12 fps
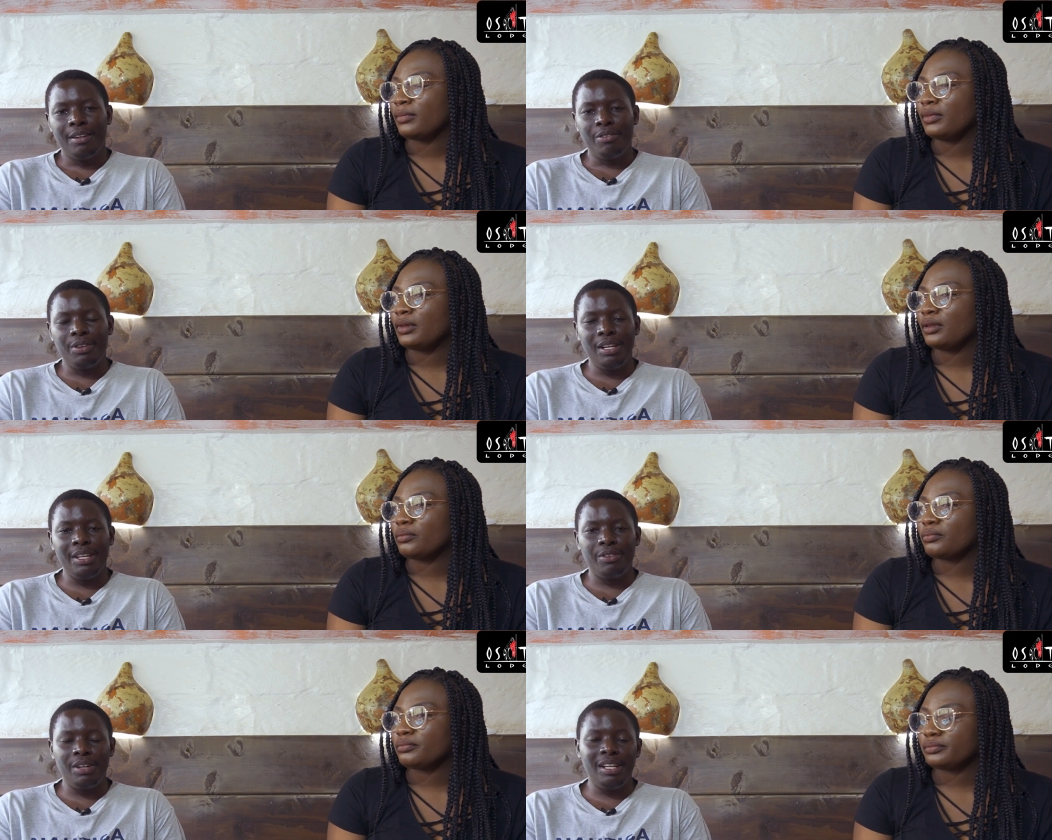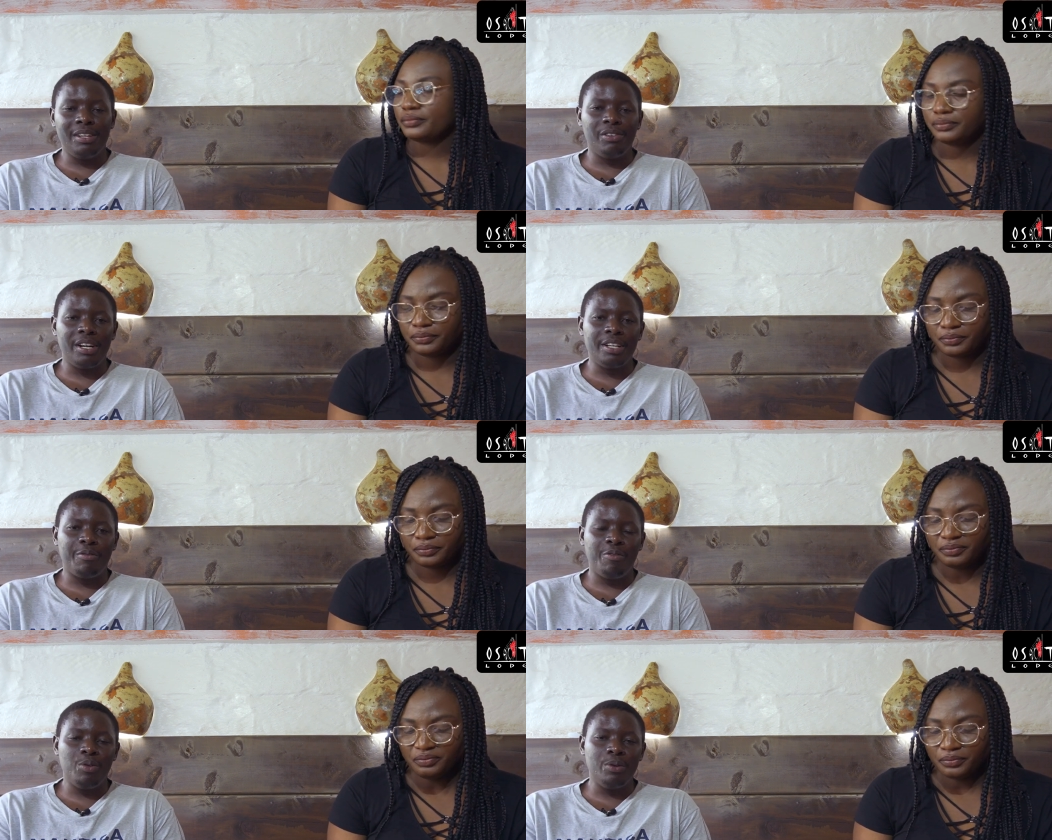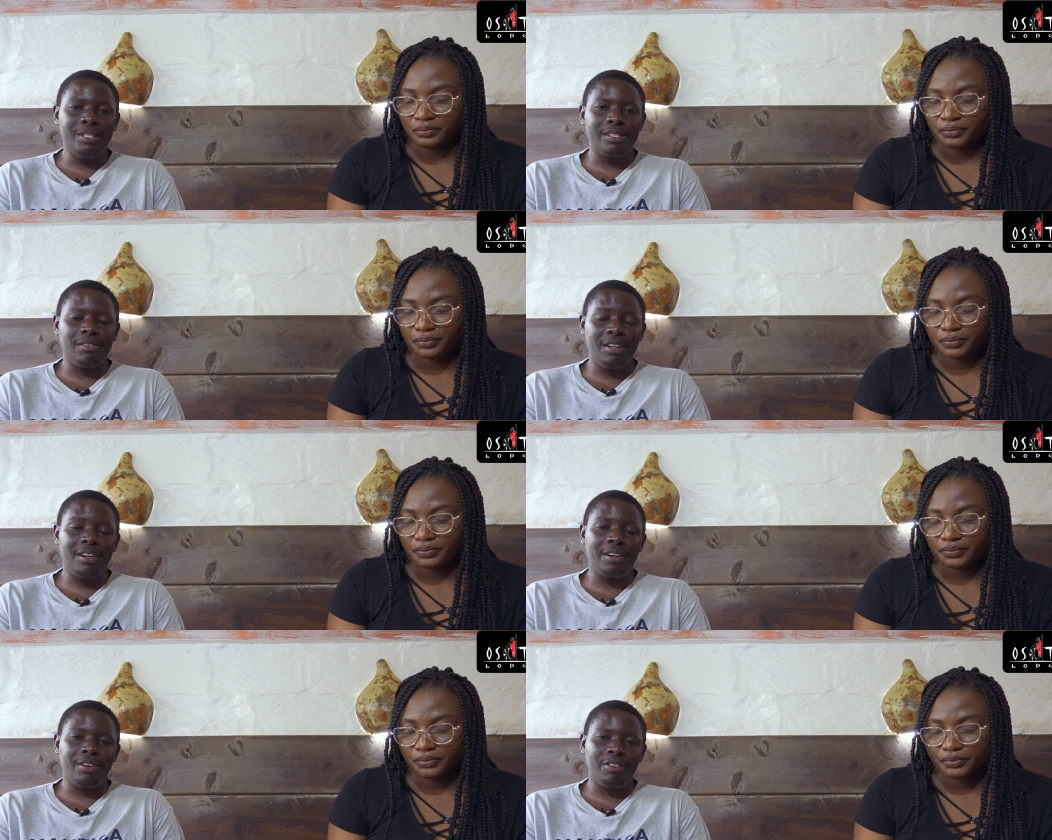Speaker 1: Really, really great foods,
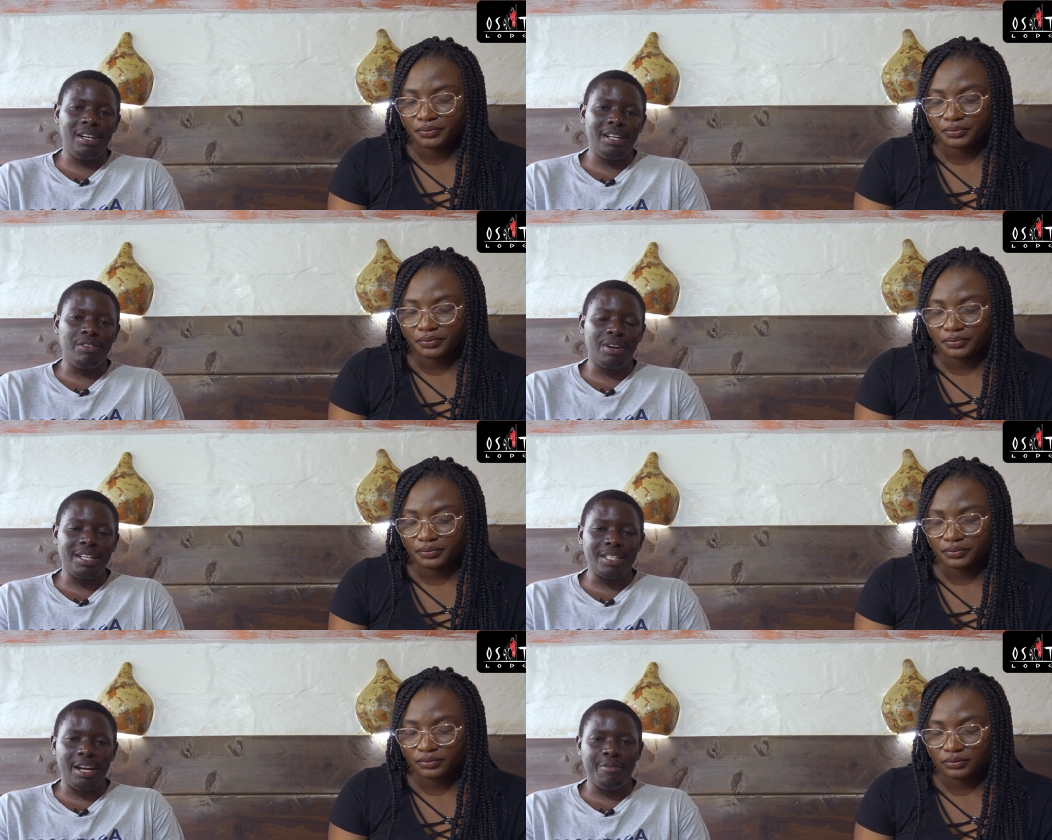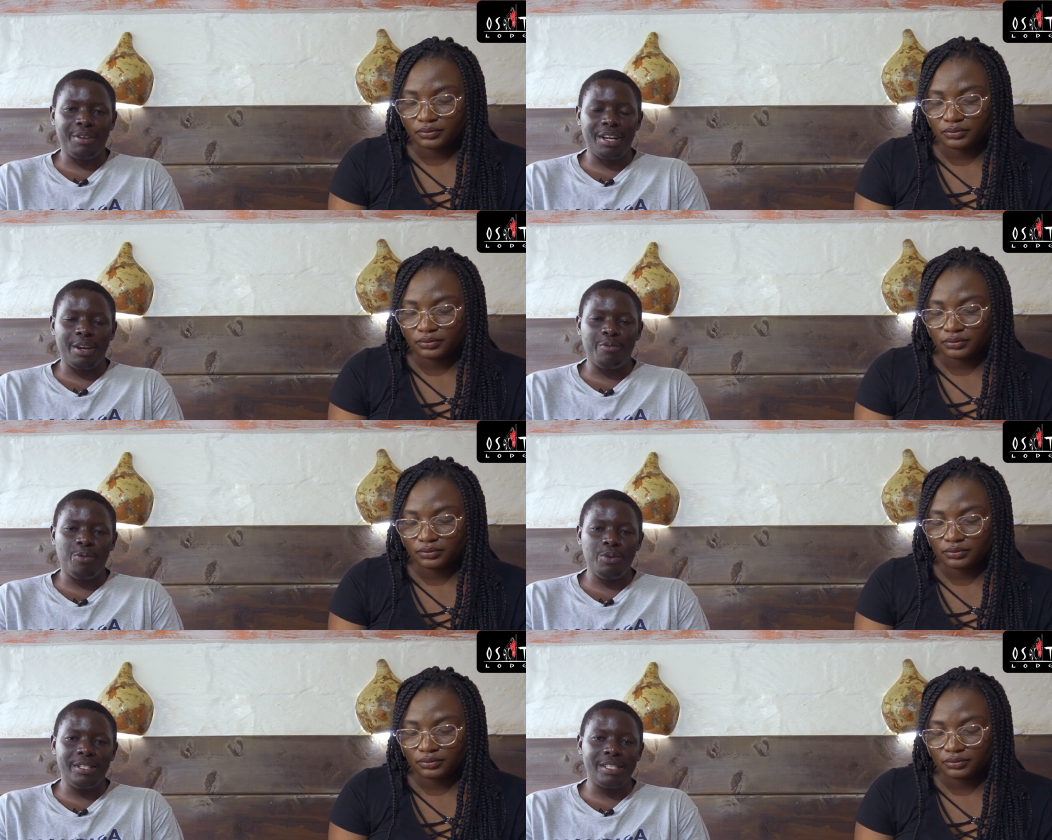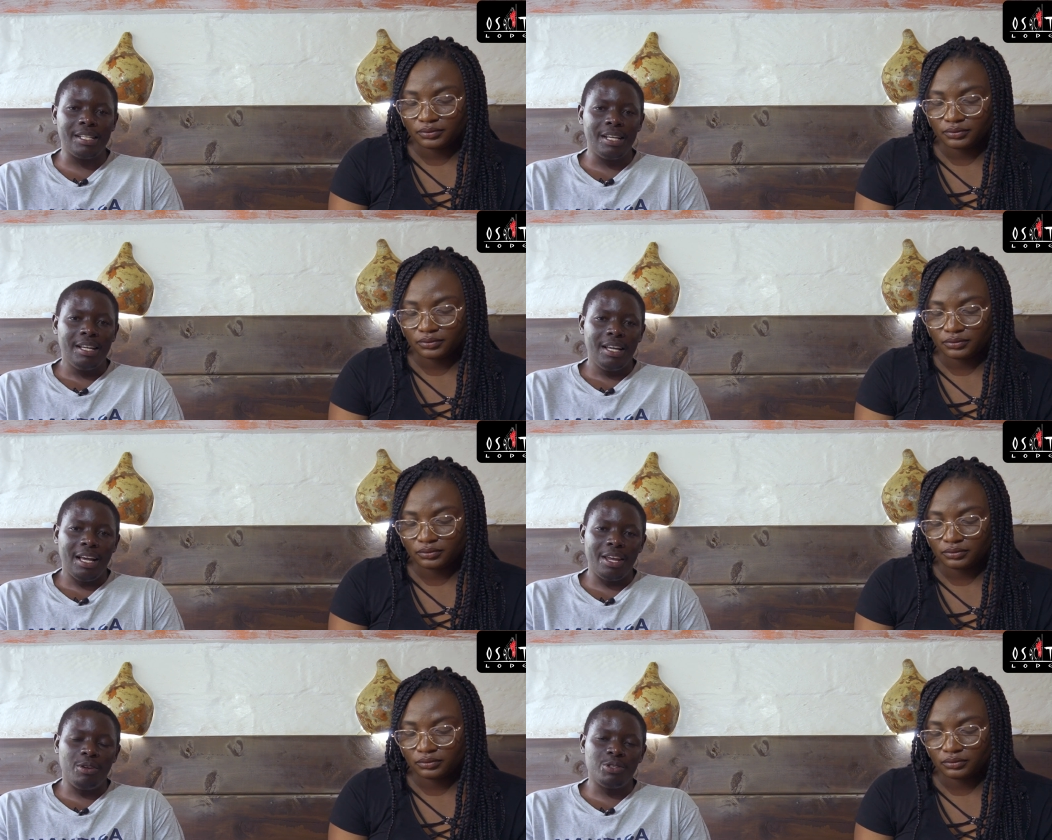really, really great African foods.
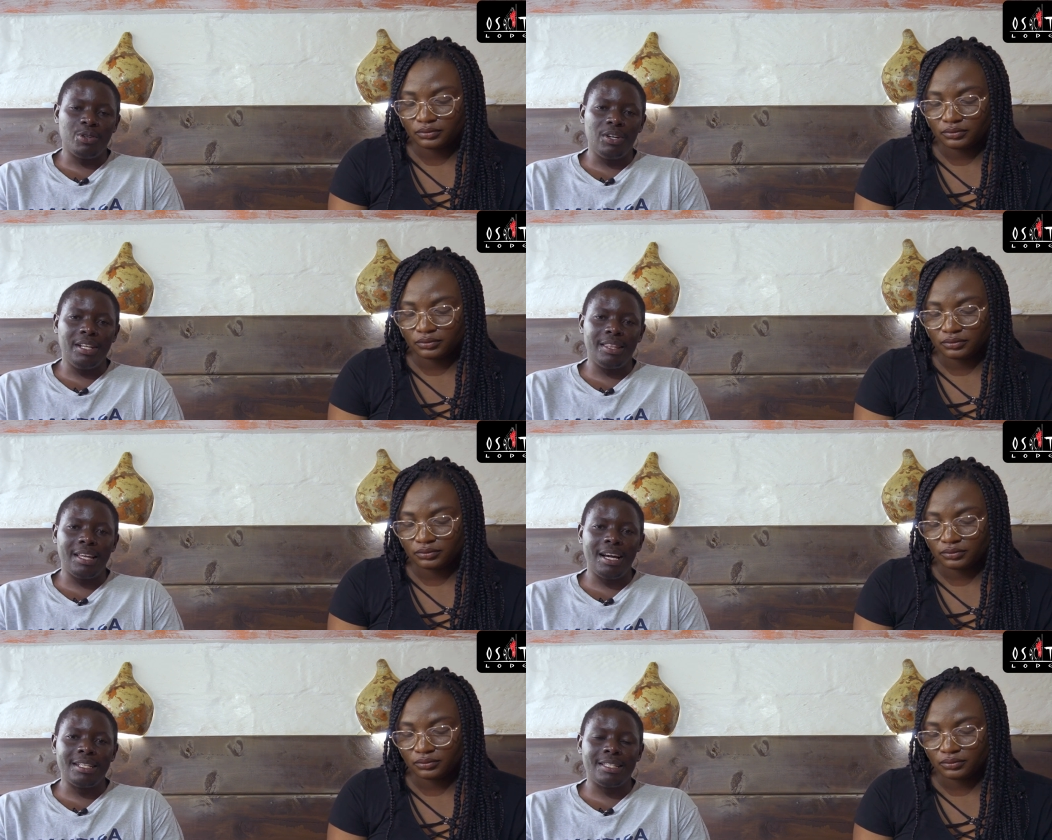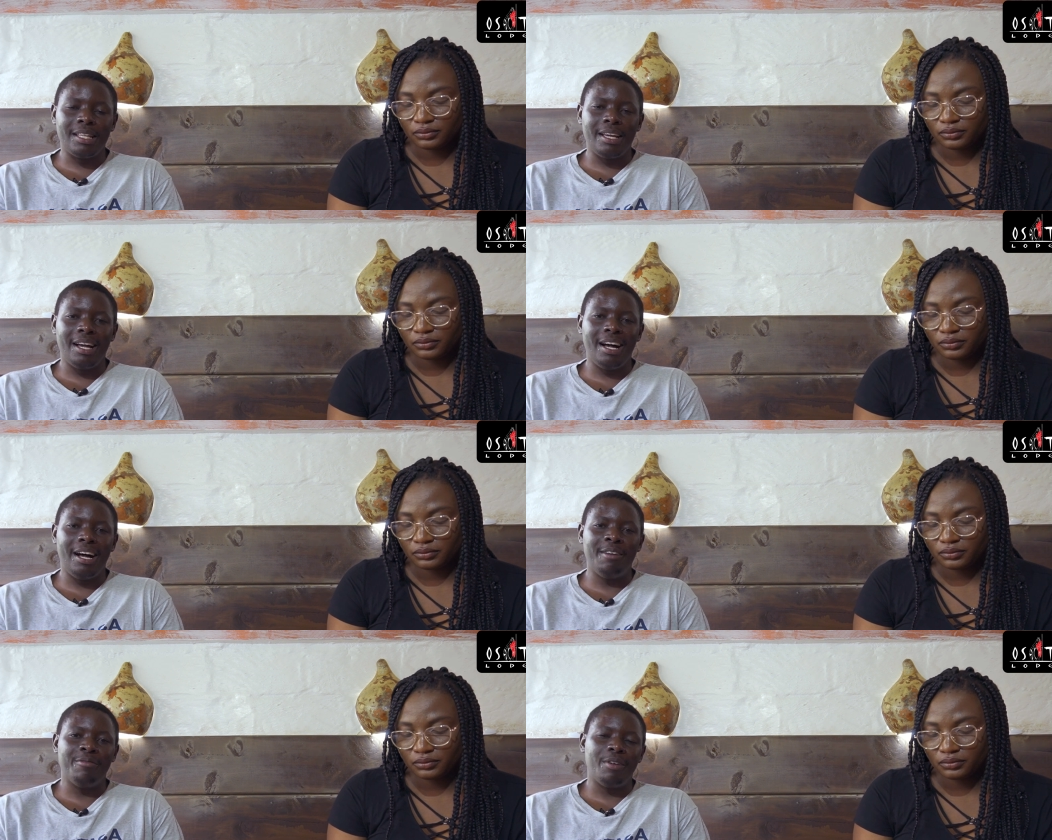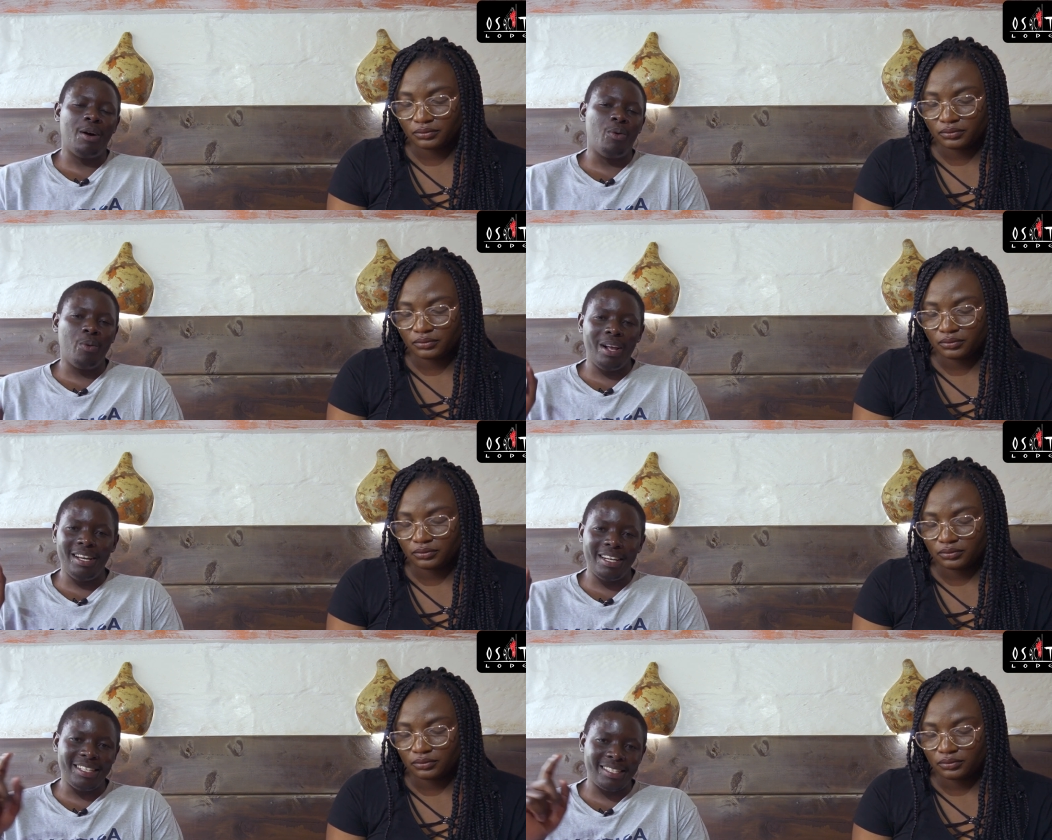And not only that, they have a
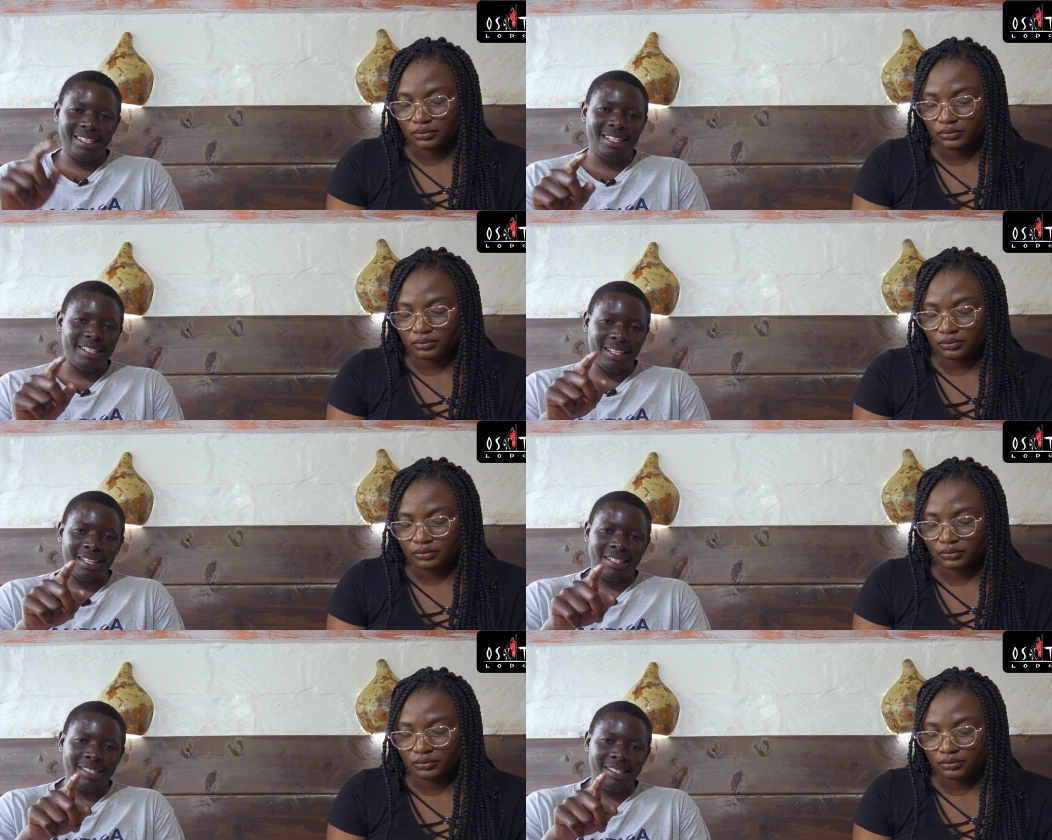wellness center that